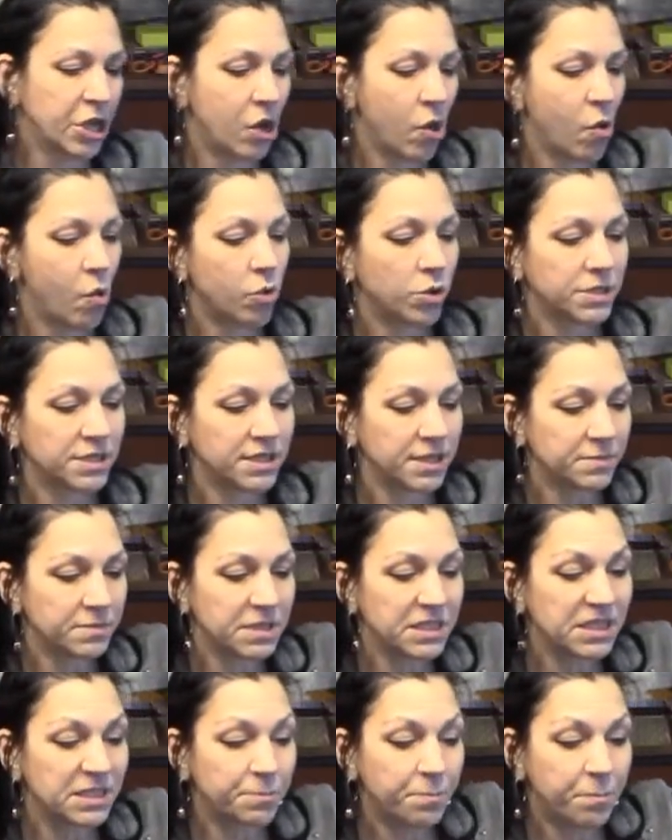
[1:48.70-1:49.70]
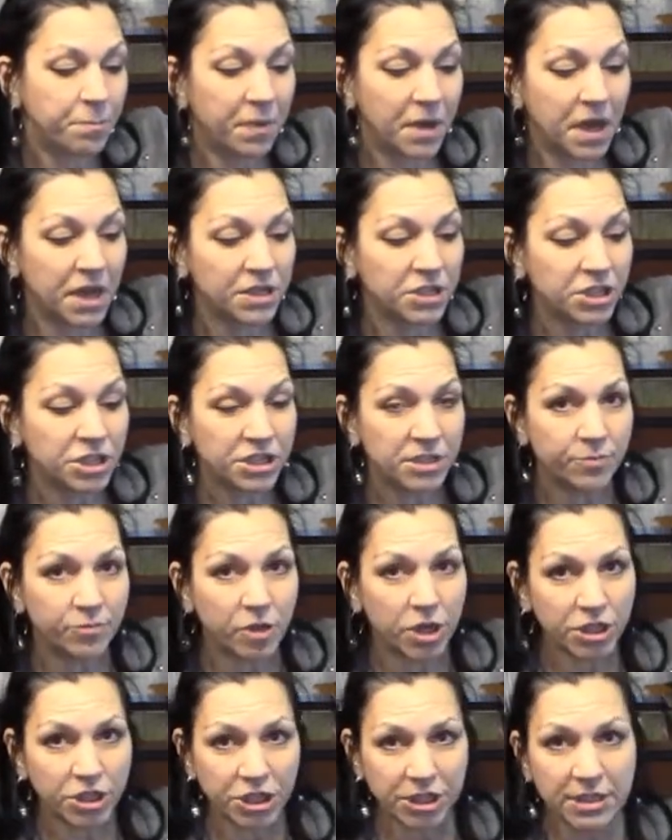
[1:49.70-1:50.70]
or some spongy
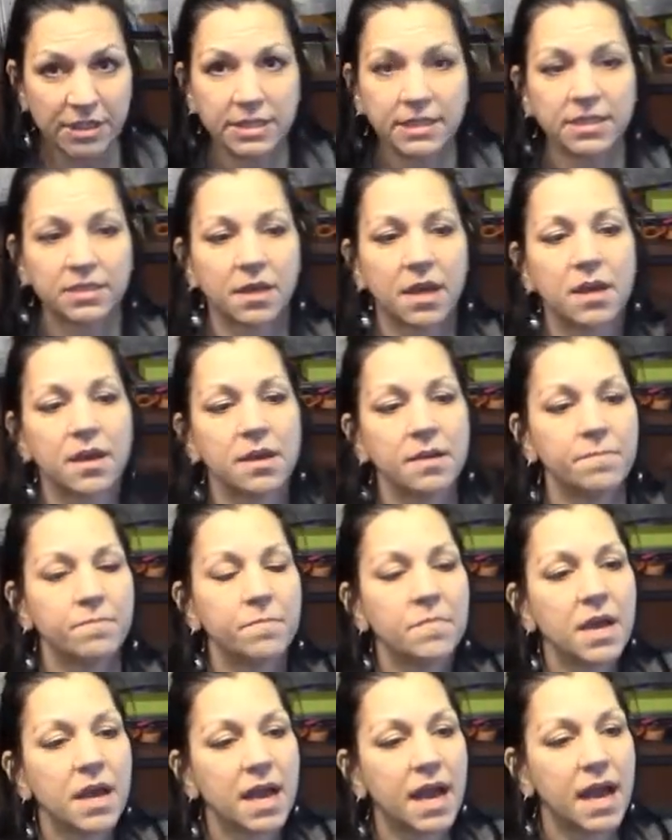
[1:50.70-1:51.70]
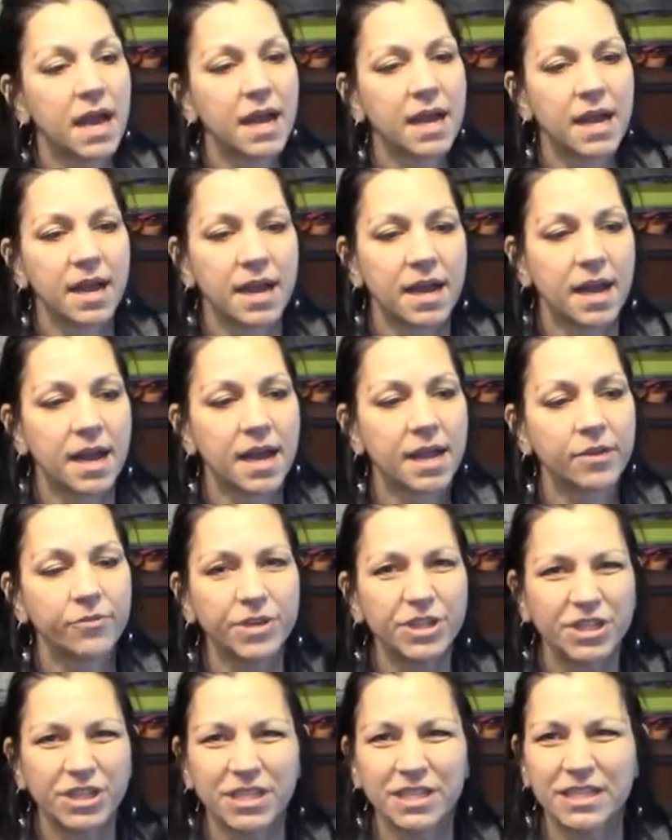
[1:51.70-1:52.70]
brushes. Um, I, I,
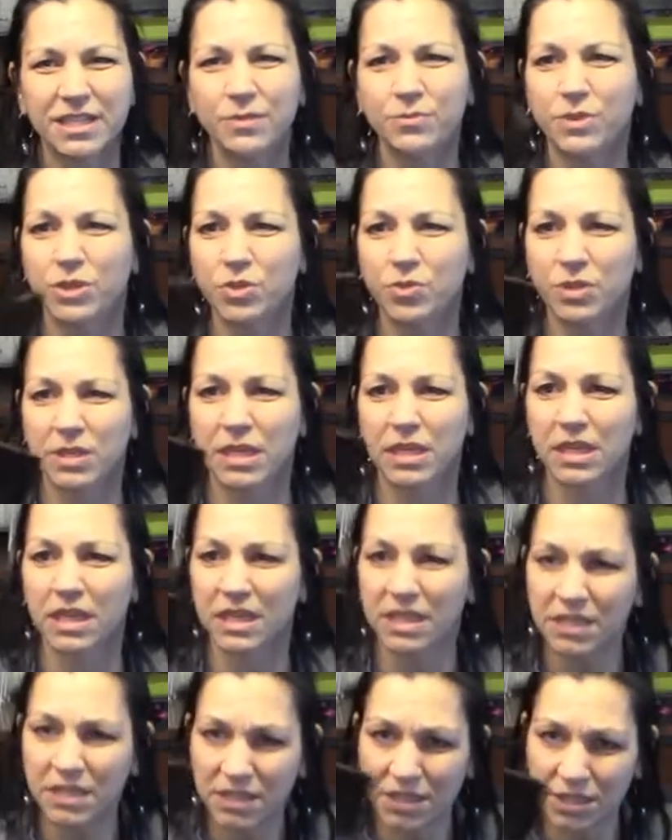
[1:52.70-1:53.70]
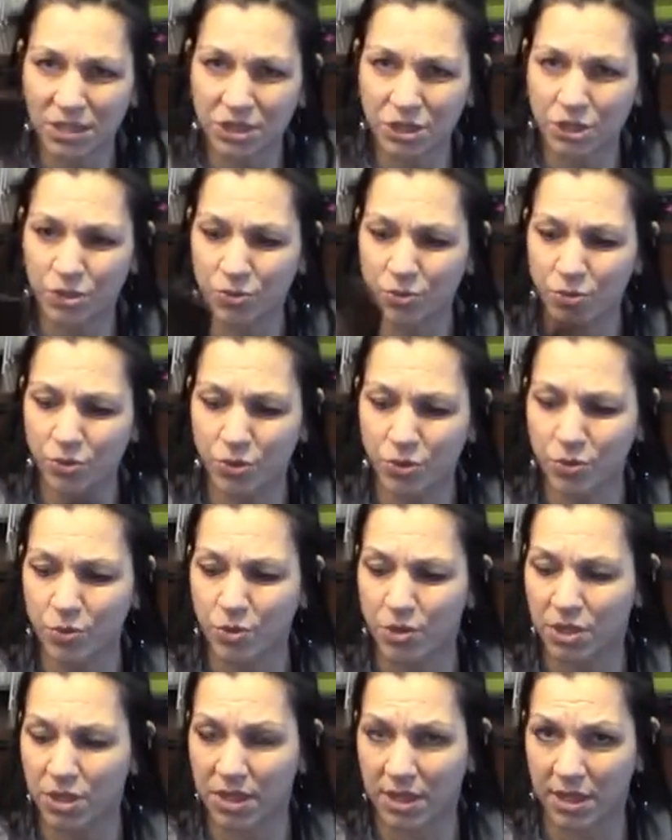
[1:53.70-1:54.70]
originally was using this to
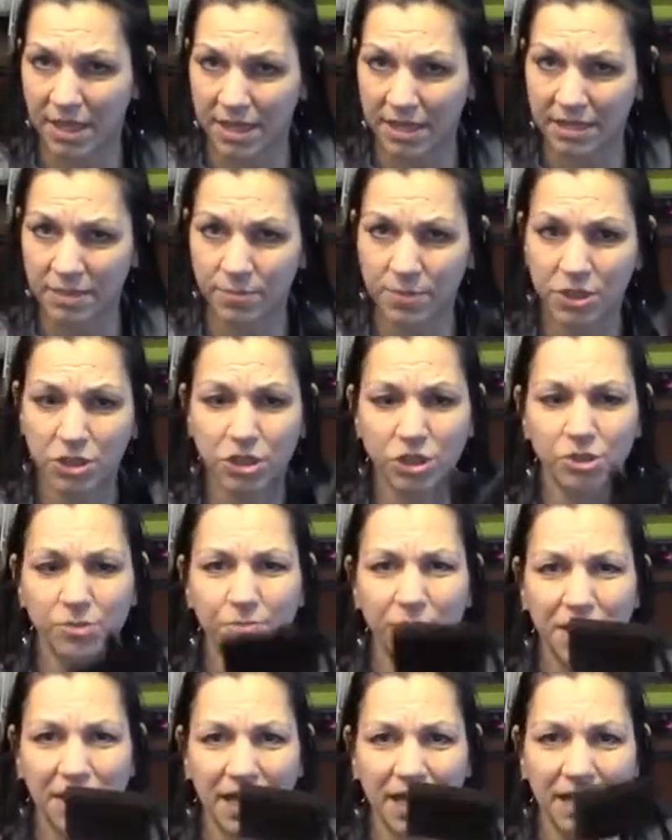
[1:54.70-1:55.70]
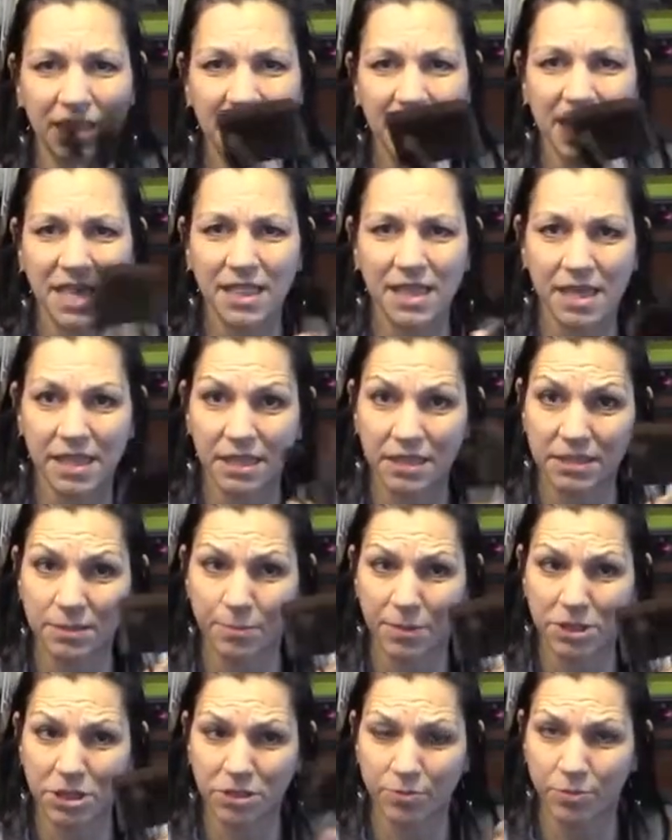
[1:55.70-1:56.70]
use the glaze mixture, but I think I like the
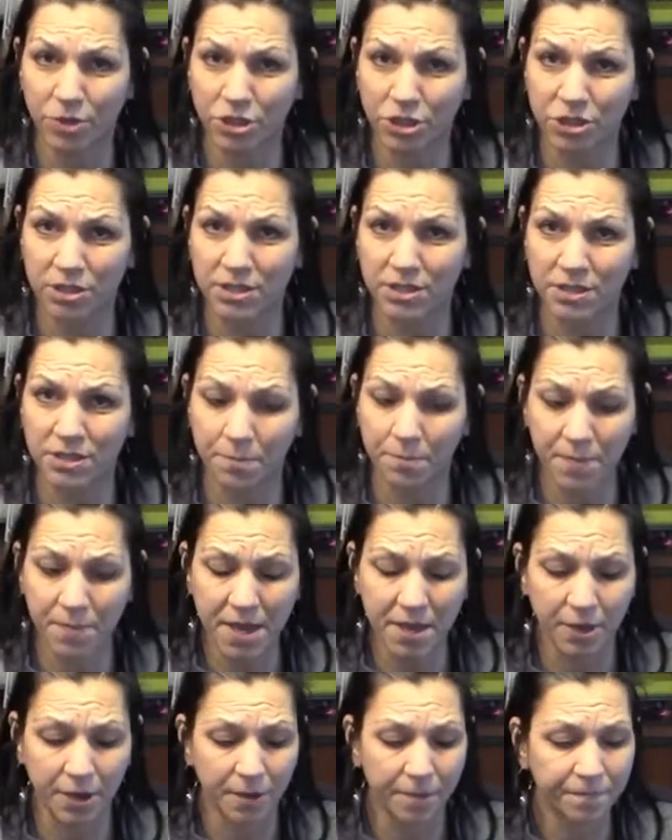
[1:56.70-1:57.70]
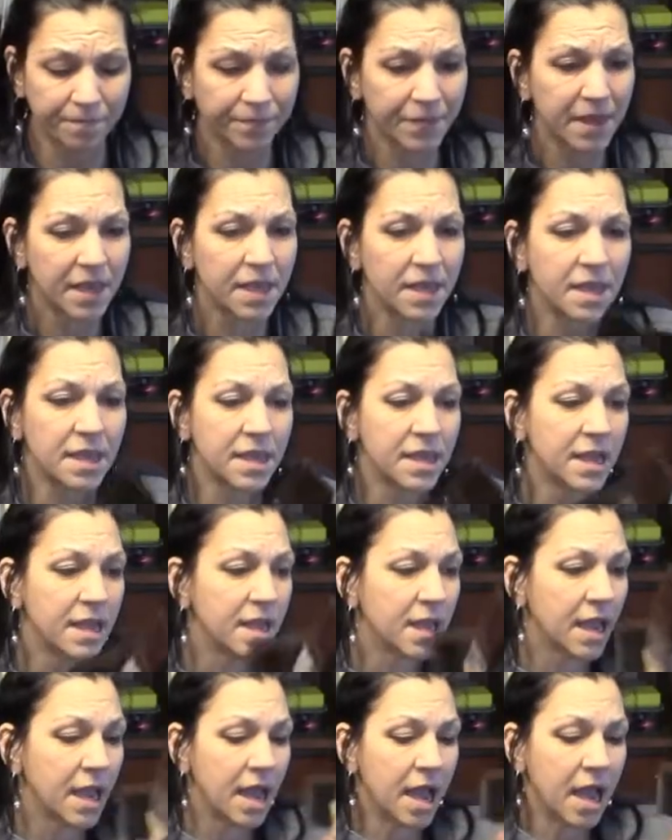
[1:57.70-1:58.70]
spongy brushes better.
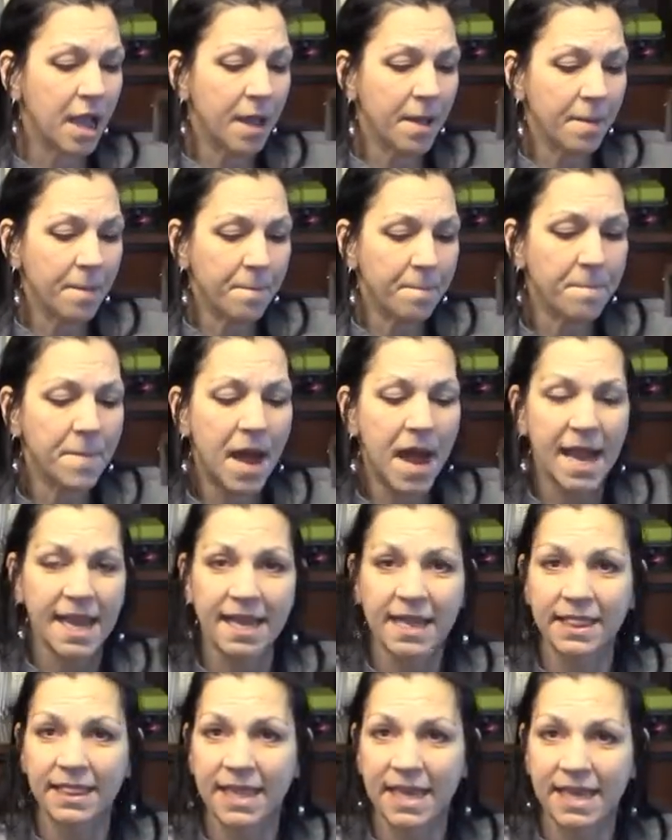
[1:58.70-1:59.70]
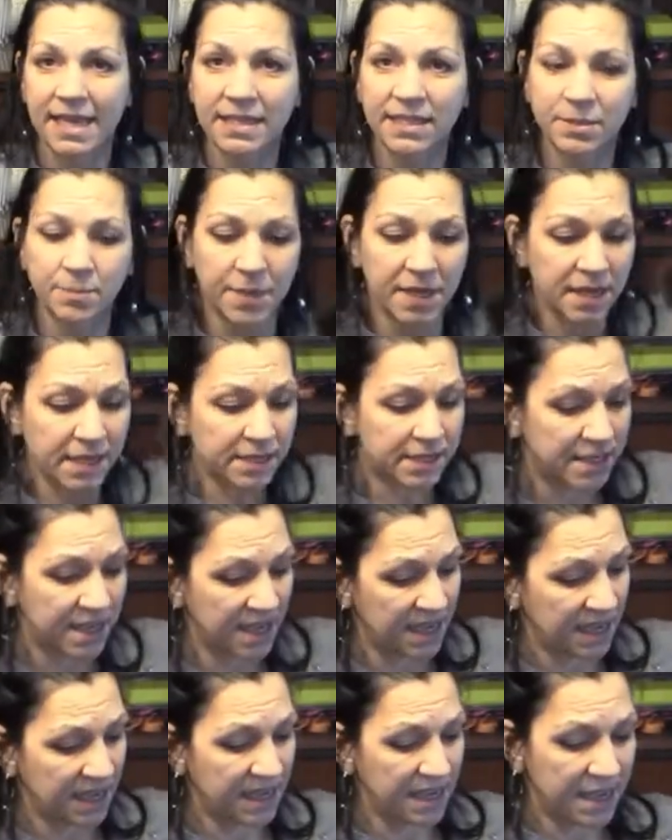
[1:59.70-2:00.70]
My glaze mix
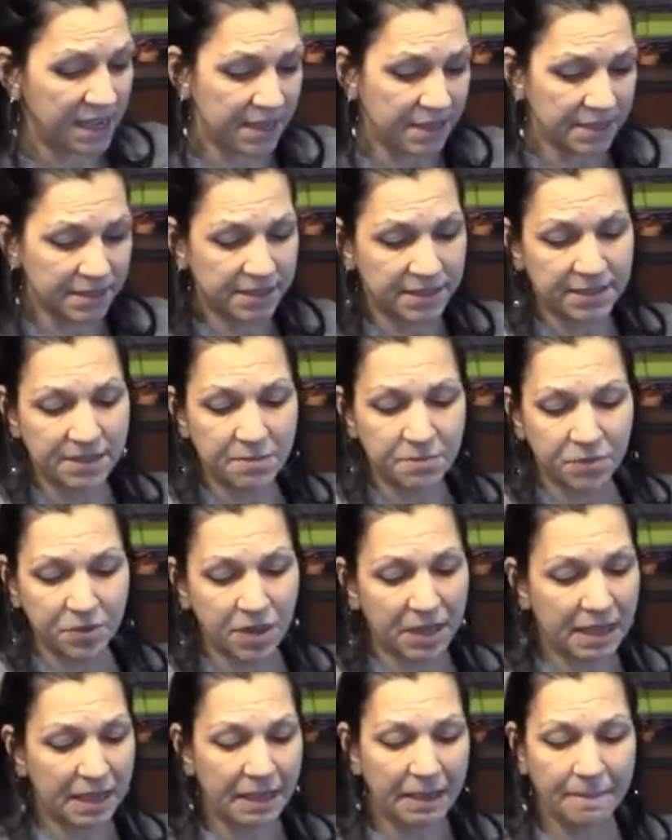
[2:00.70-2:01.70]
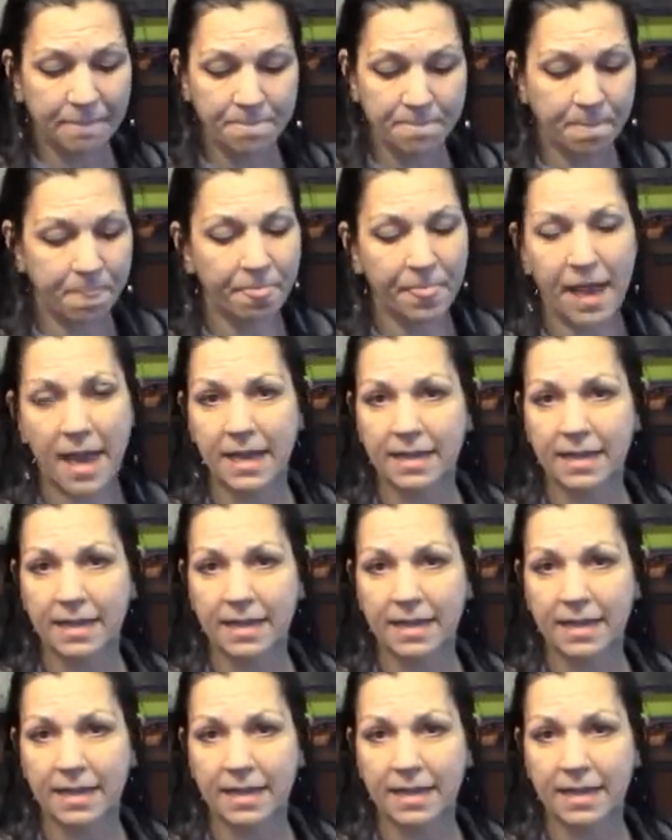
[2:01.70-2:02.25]
is simply a